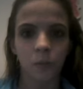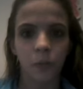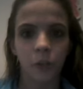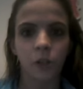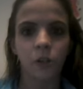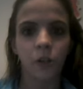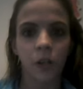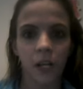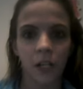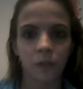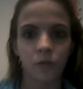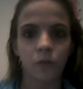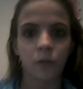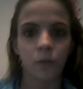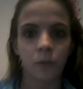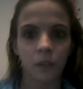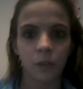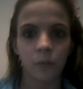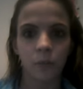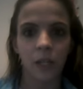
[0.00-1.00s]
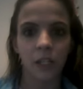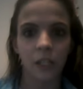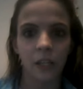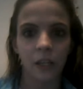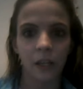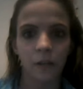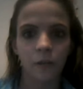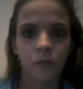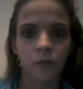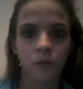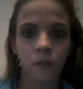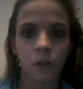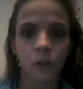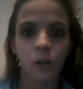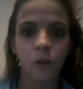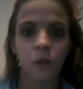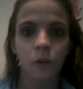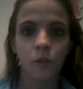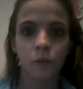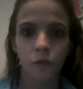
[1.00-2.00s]
but crack ruined my life
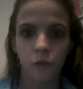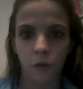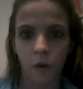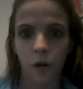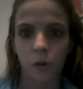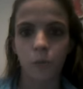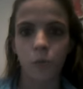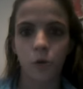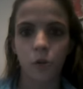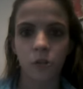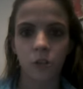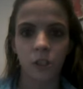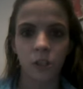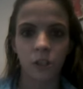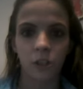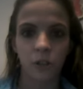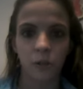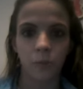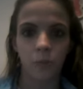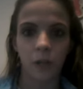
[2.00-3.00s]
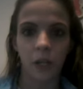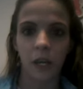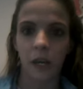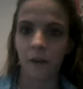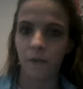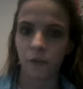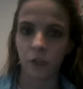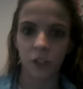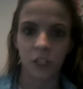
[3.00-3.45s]
far more than dope ever